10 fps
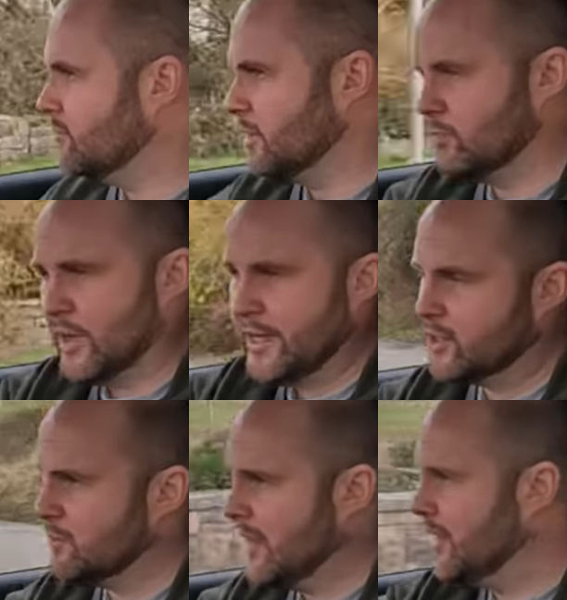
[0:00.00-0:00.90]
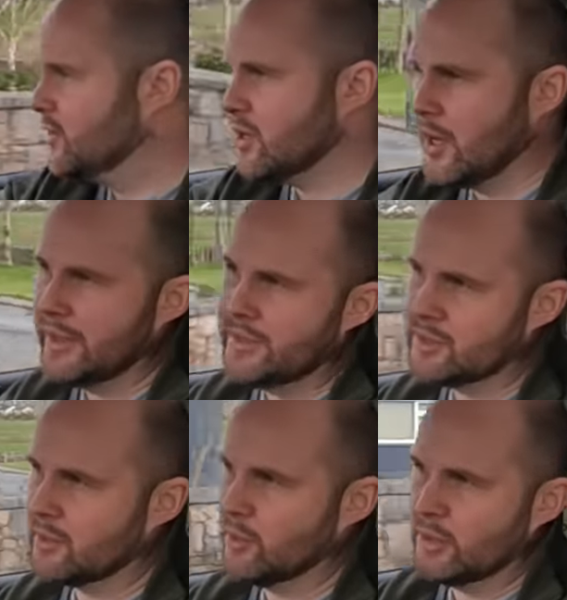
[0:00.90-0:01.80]
will read speed
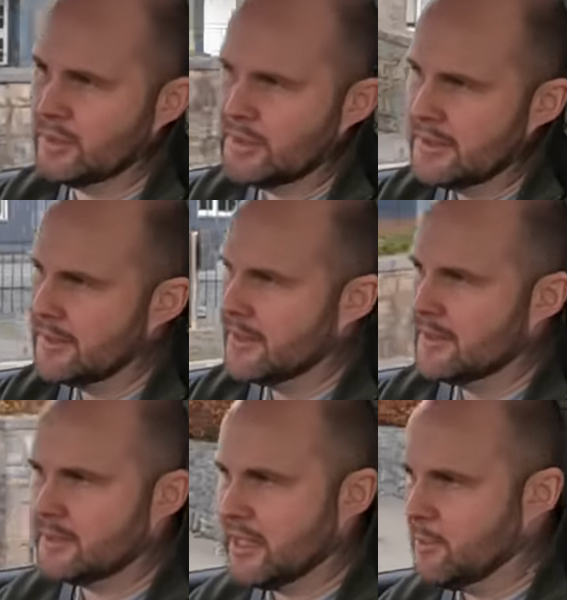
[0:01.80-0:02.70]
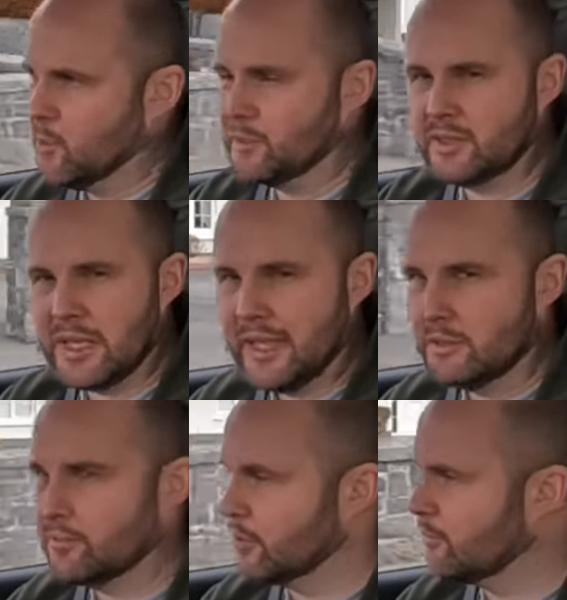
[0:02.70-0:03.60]
signs. It will keep you up to date
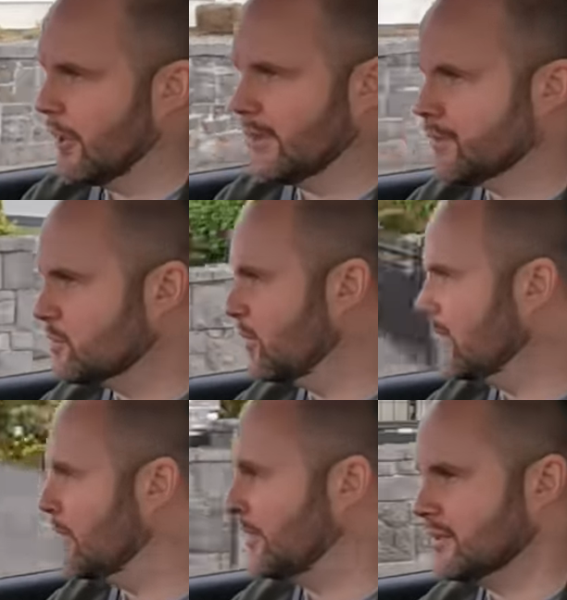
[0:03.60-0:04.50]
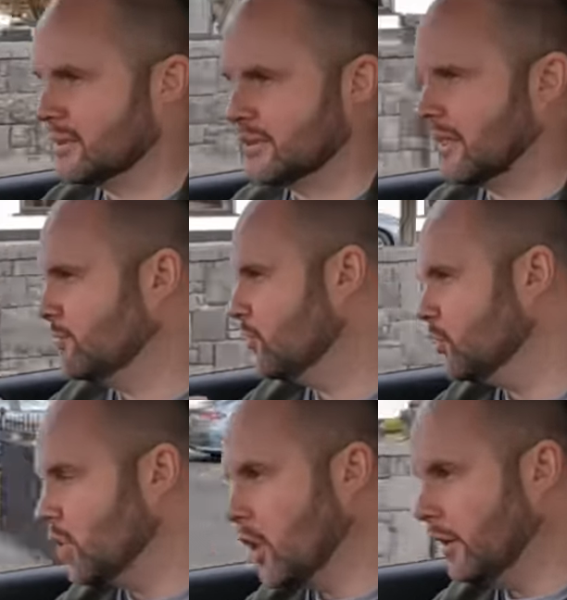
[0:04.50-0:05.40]
if you're breaking the speed limit. As I said, if you're
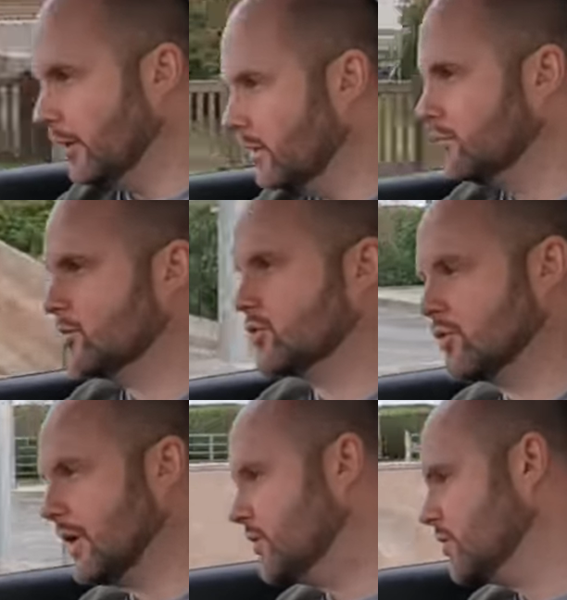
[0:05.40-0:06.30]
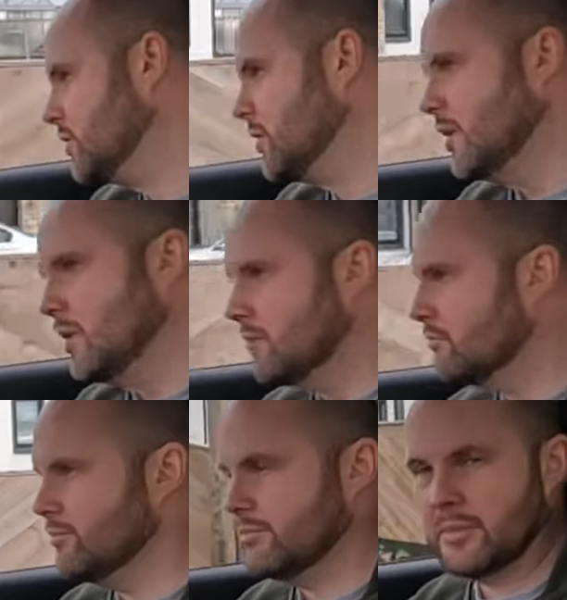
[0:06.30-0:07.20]
yawning, if you scratch
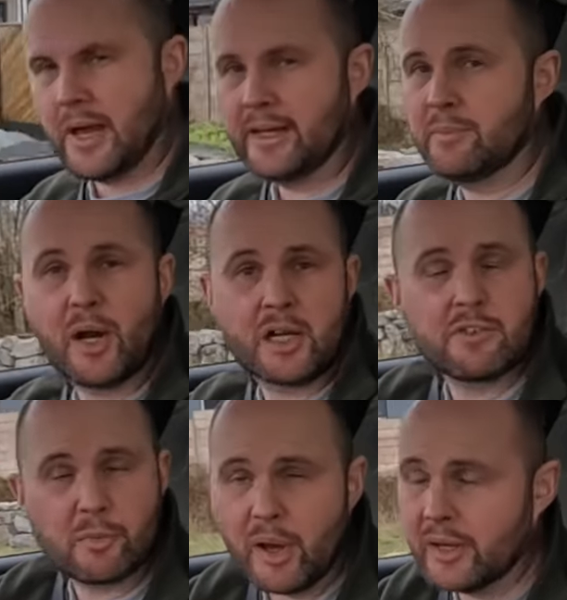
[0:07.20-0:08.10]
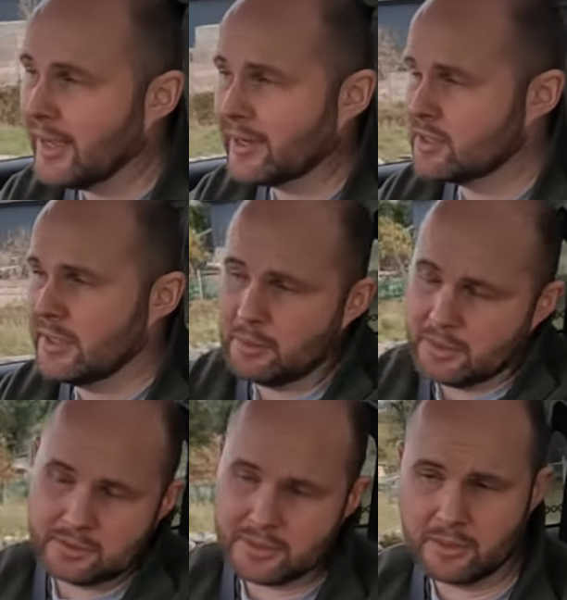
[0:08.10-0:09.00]
any part of your body actually it
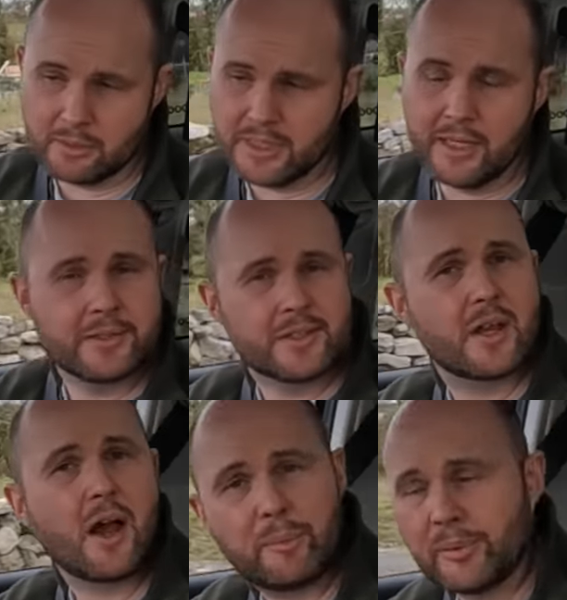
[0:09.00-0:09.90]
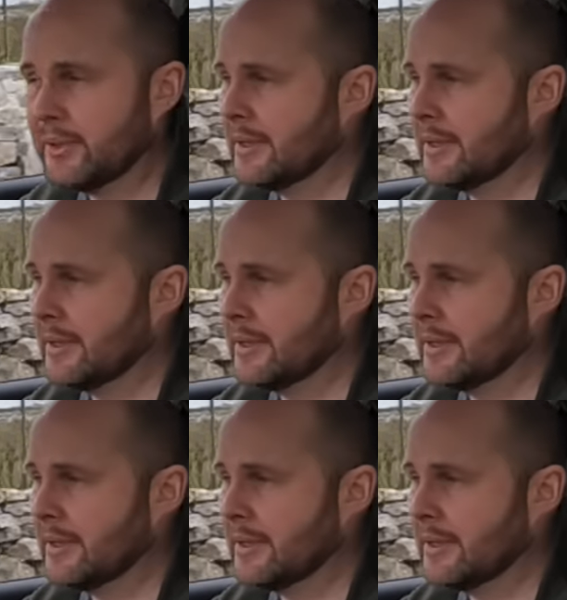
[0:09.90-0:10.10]
will it'll tell you to stop